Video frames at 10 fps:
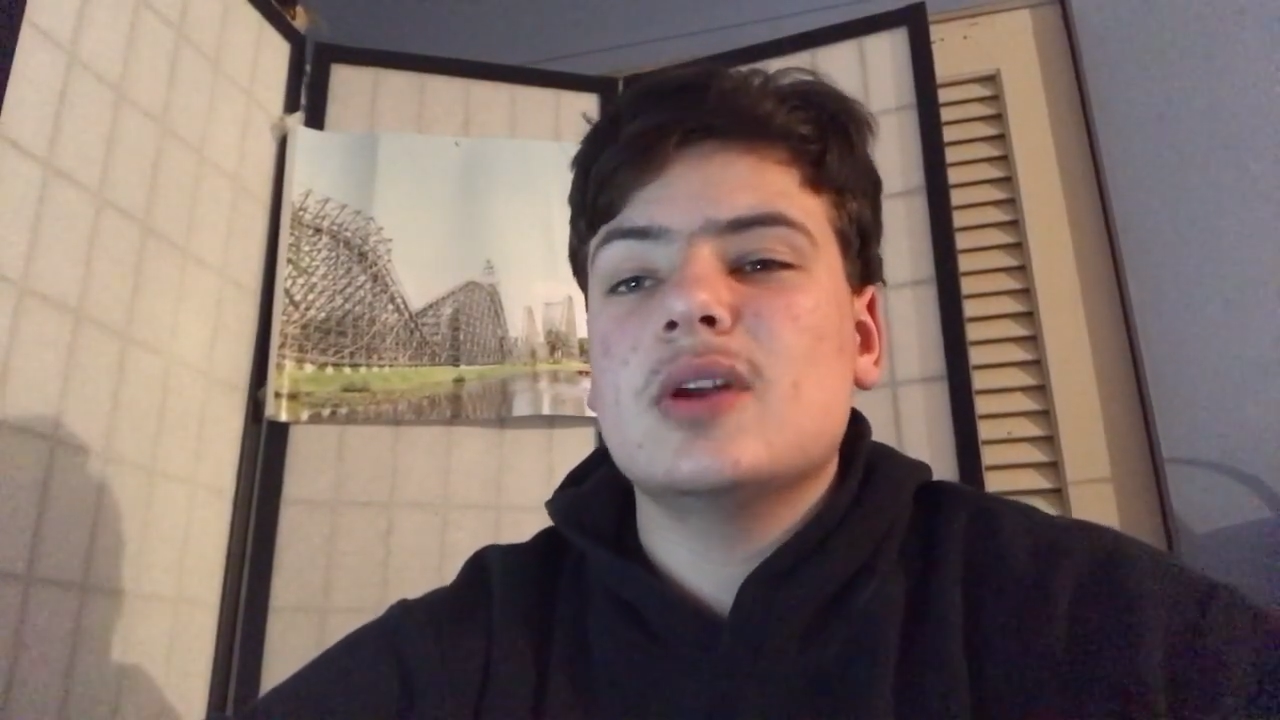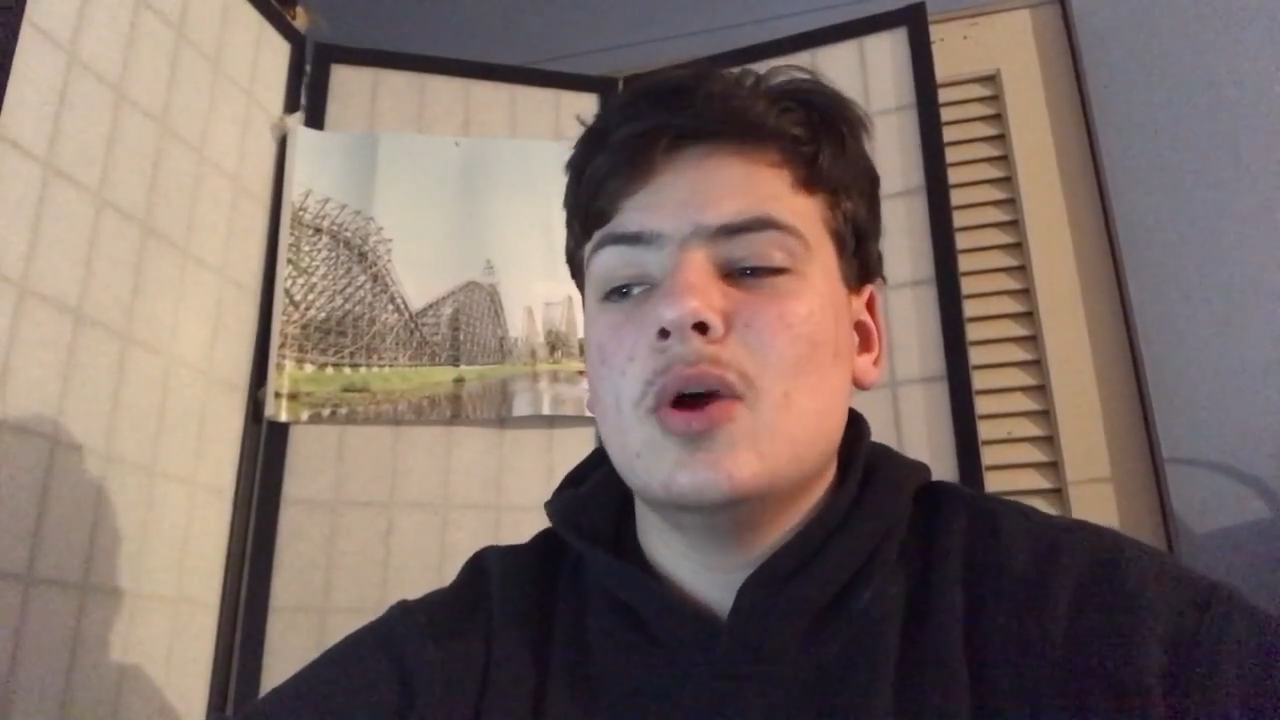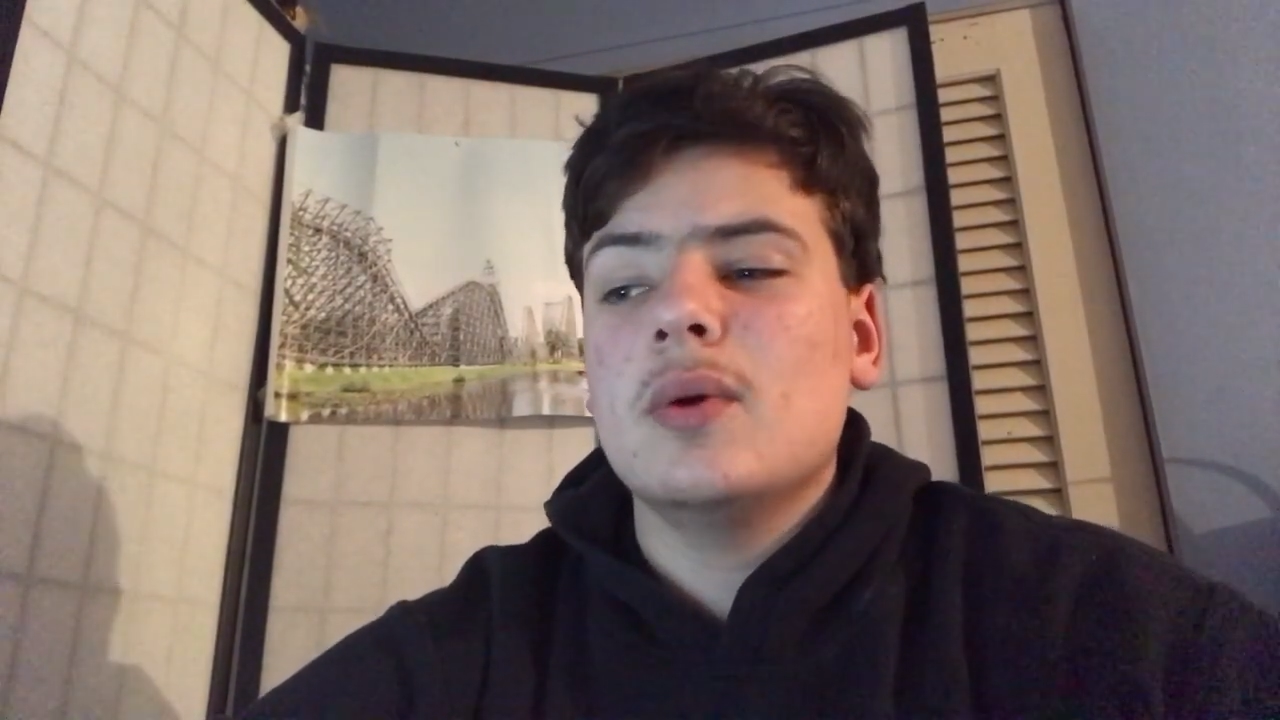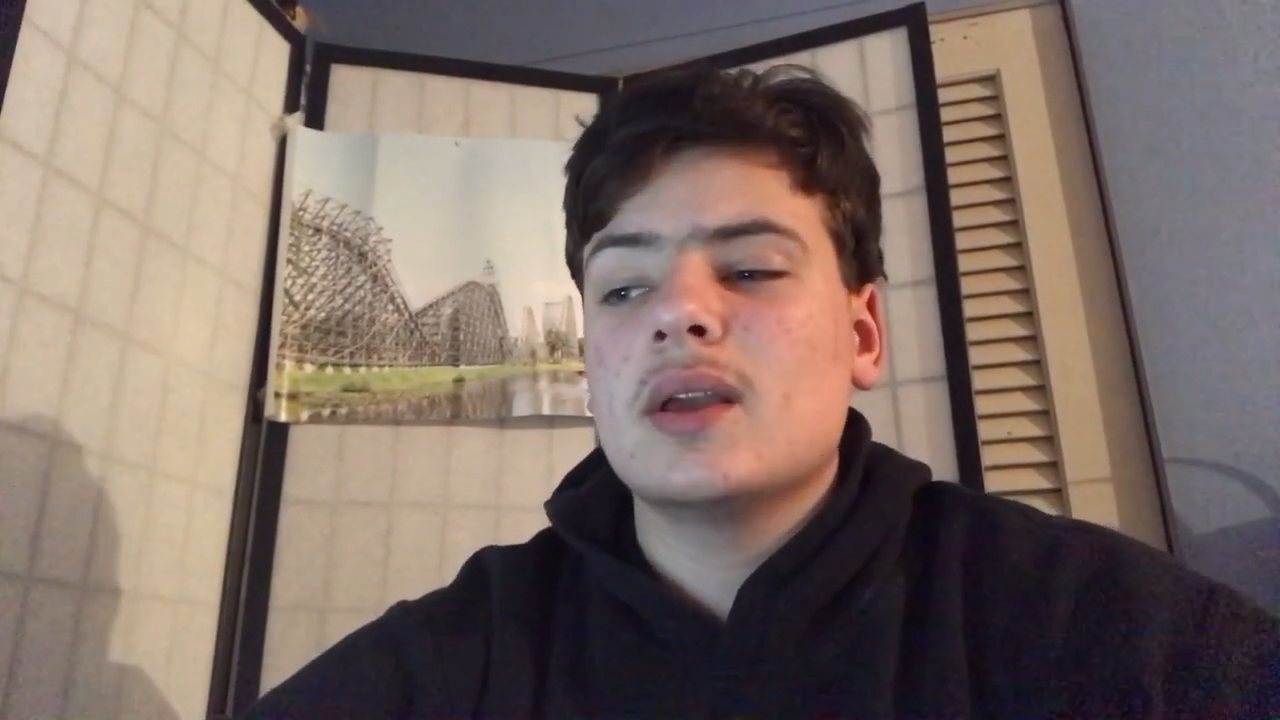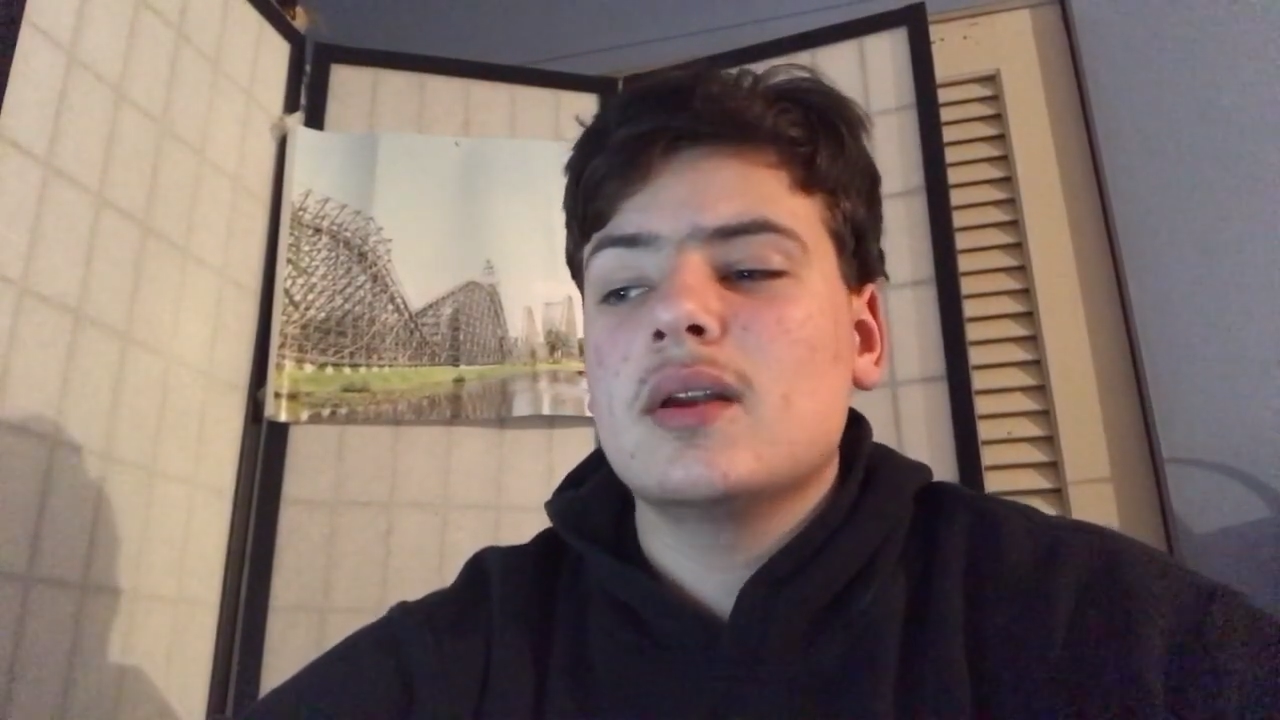
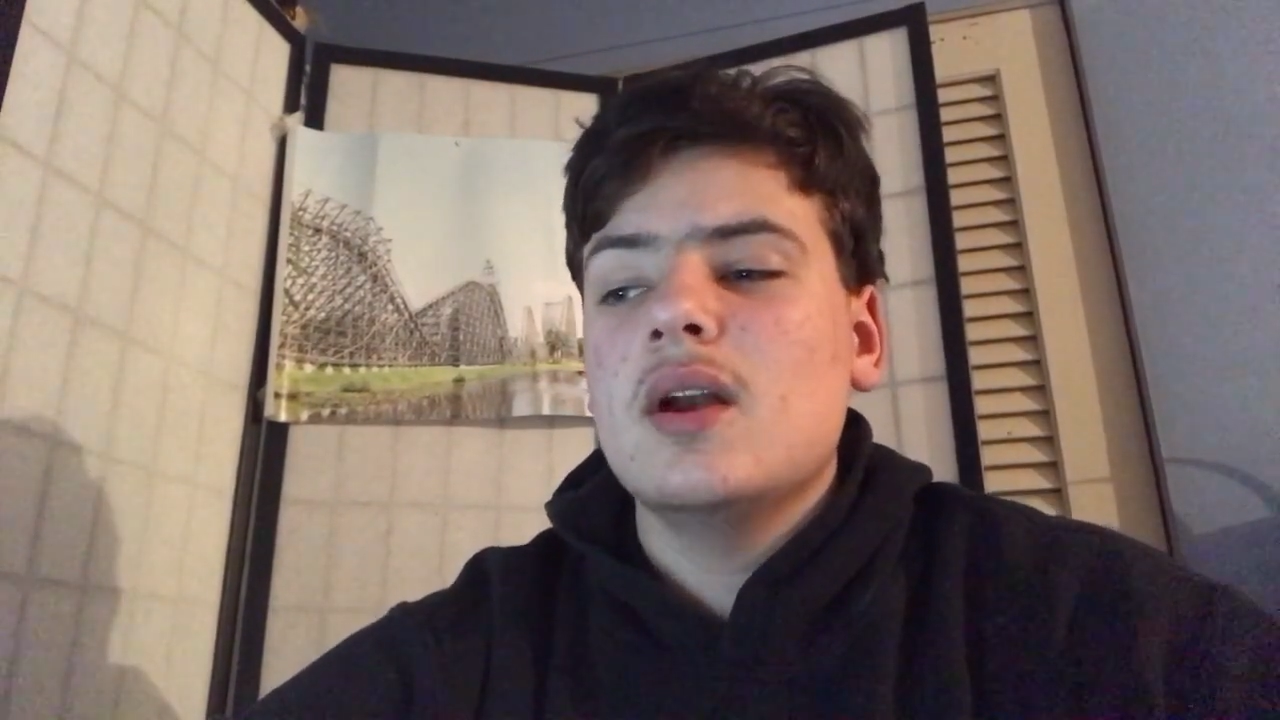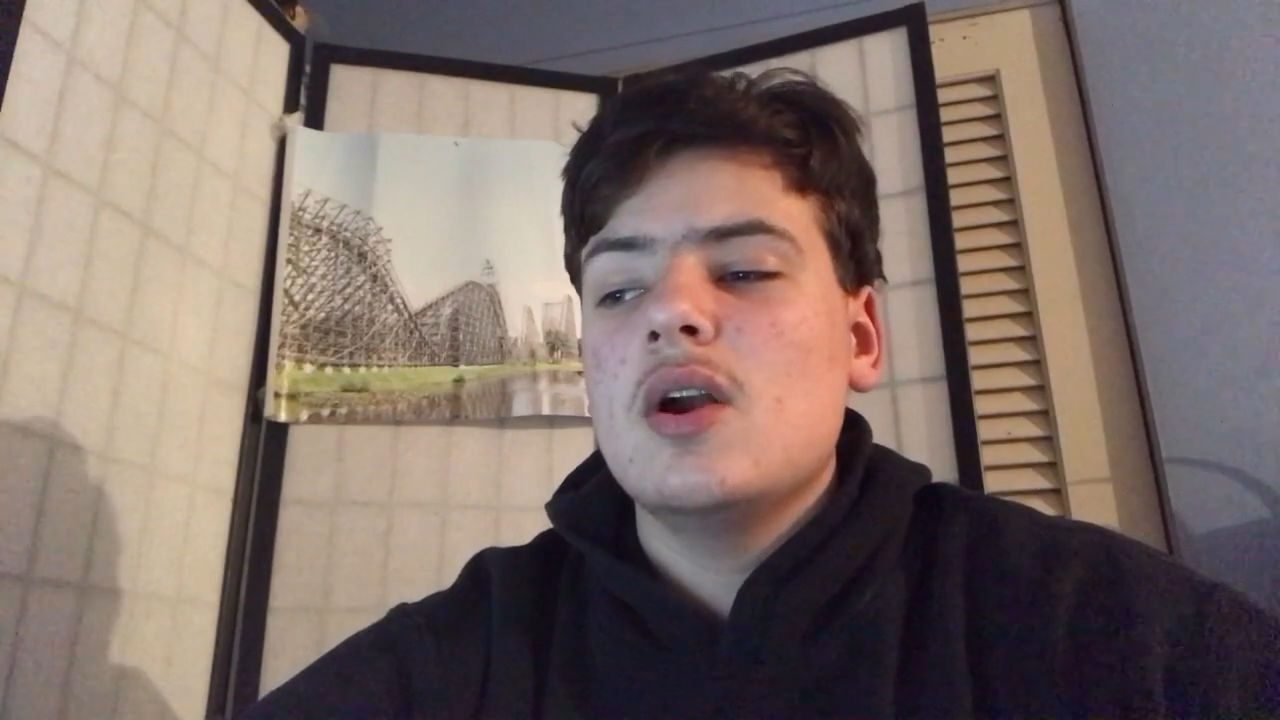going.